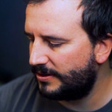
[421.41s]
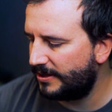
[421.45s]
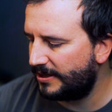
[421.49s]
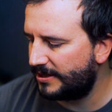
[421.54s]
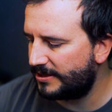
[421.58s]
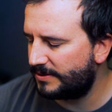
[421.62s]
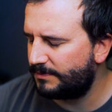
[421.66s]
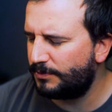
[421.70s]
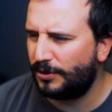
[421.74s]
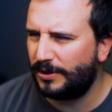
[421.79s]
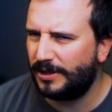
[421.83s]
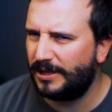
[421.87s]

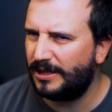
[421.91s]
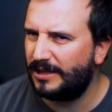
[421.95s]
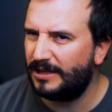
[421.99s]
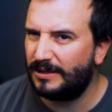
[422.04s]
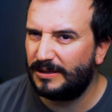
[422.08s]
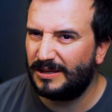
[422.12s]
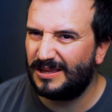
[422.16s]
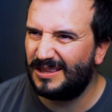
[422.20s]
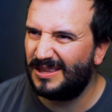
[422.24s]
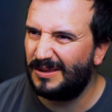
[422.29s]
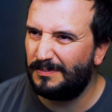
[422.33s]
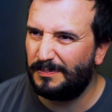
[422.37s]
That's
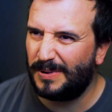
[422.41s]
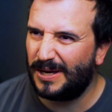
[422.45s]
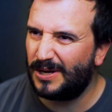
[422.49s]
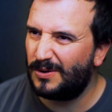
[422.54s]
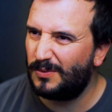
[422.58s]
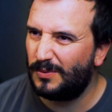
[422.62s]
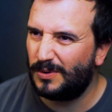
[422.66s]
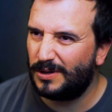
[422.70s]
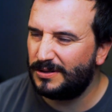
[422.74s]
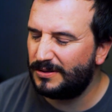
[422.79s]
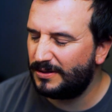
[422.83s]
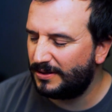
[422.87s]
probably the big
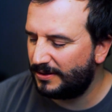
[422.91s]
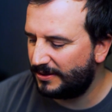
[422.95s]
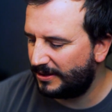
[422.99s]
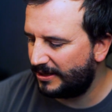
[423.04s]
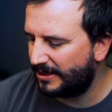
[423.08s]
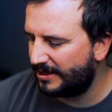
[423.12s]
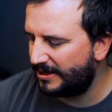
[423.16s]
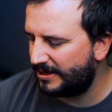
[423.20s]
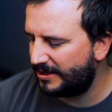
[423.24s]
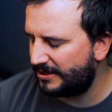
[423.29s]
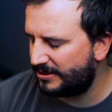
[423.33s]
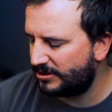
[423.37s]
one.
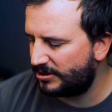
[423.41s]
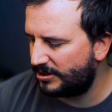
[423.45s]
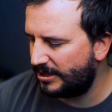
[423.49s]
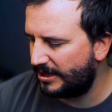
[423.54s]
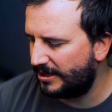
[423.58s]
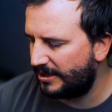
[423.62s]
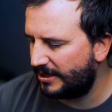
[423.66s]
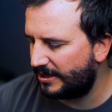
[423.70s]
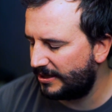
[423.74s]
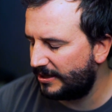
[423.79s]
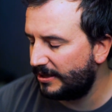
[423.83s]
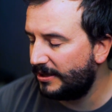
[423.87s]

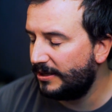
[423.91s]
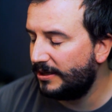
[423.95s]
The